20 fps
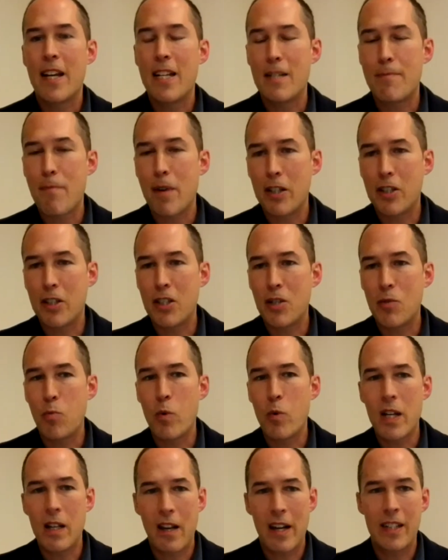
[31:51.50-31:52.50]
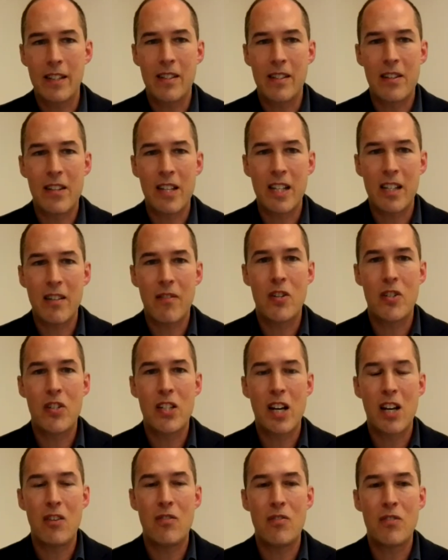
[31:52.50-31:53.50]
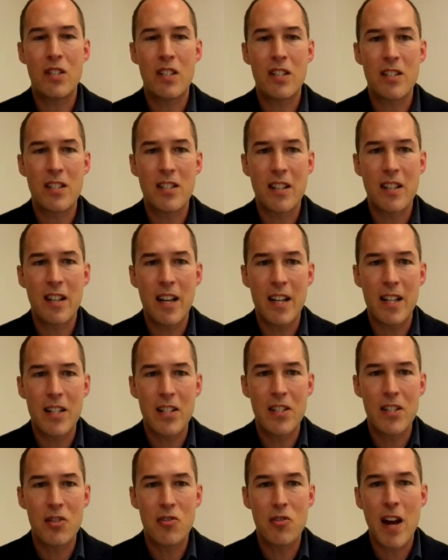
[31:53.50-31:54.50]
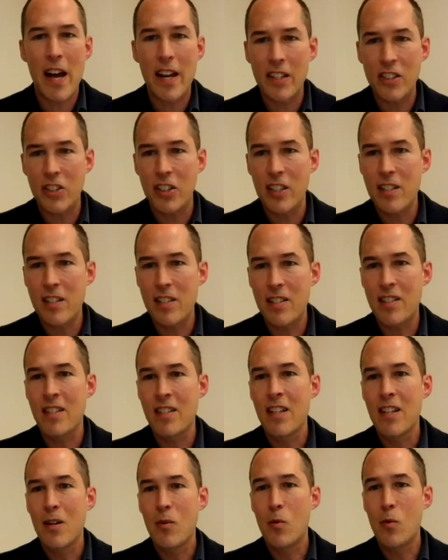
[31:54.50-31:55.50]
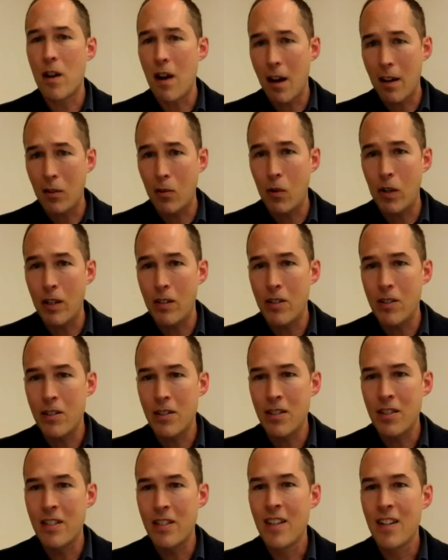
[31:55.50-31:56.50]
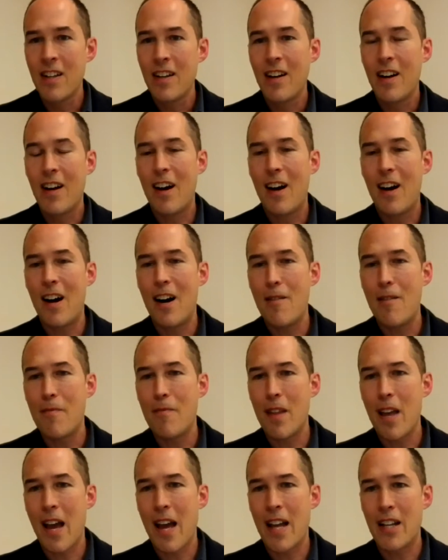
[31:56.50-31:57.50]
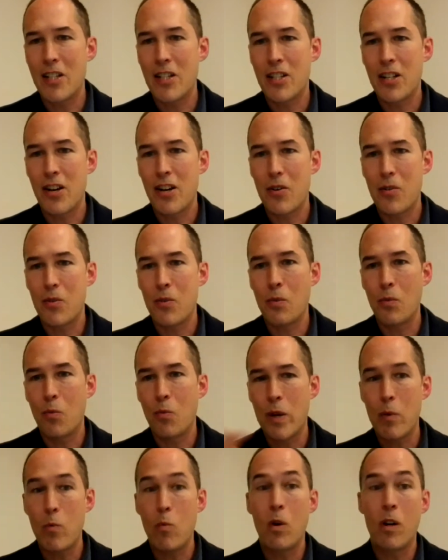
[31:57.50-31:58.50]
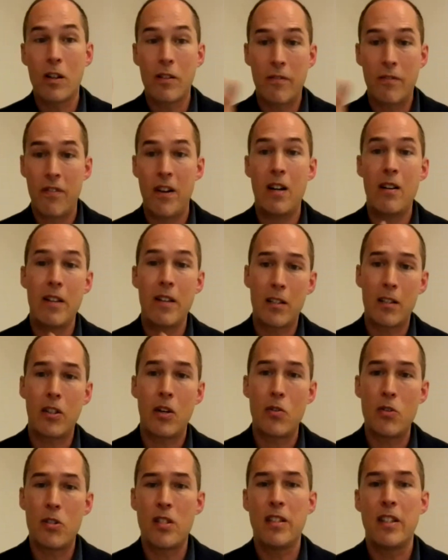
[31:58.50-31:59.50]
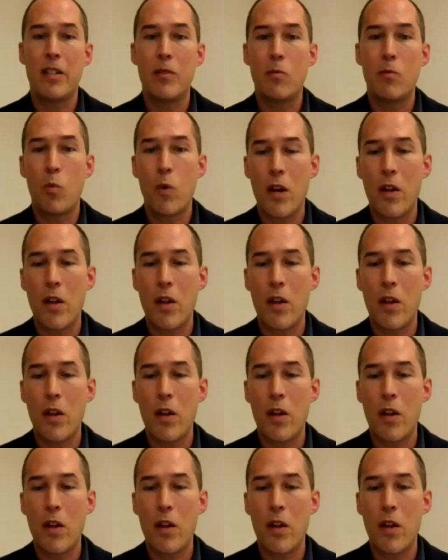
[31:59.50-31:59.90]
as much as we like to think of ourselves as strategists, we're not lawyers. And so we work very closely